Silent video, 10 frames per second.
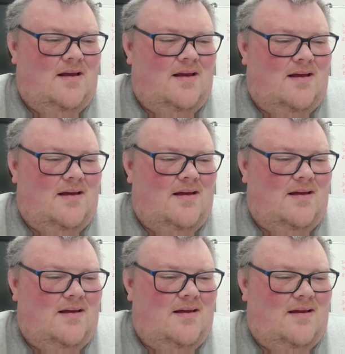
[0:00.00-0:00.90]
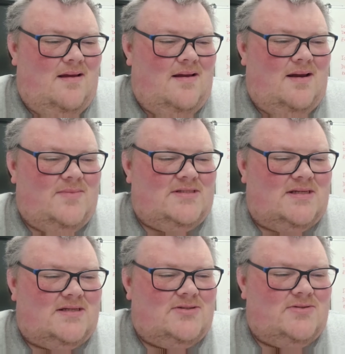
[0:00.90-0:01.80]
own. Number
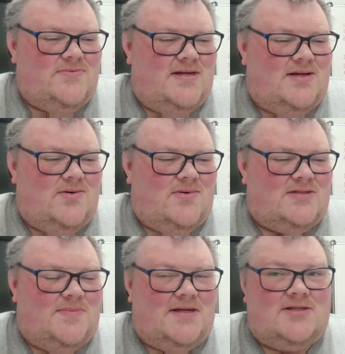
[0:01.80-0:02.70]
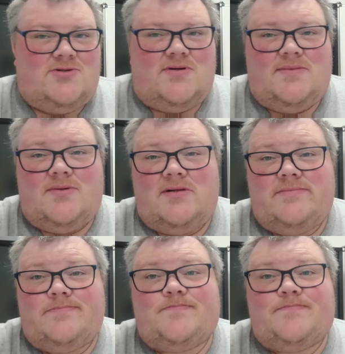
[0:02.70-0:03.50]
6, should reading always be enjoyable?